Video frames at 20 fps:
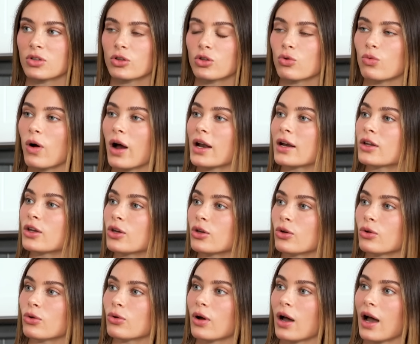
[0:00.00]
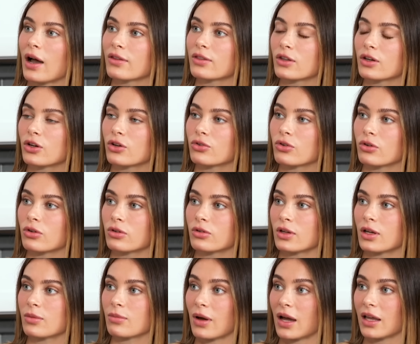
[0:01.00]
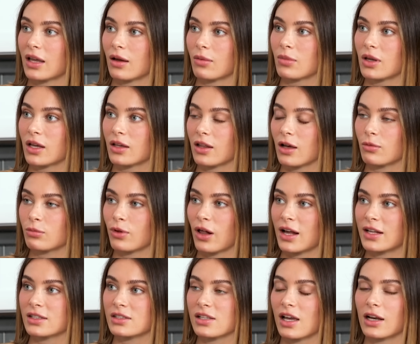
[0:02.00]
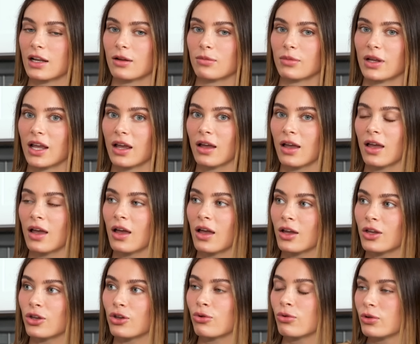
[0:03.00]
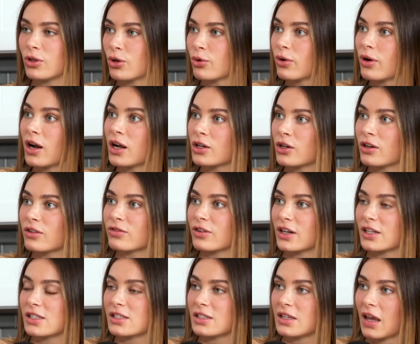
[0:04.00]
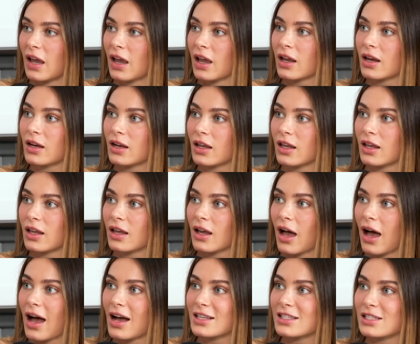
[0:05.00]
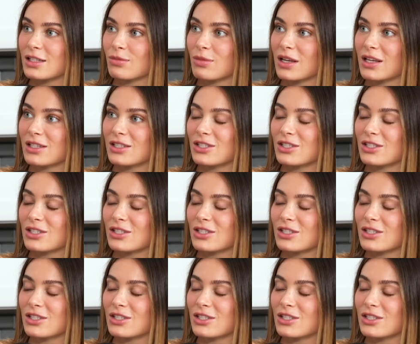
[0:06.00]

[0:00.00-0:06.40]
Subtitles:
the one who had the girl in Miami that blindsided me, you were on our first date. He asked me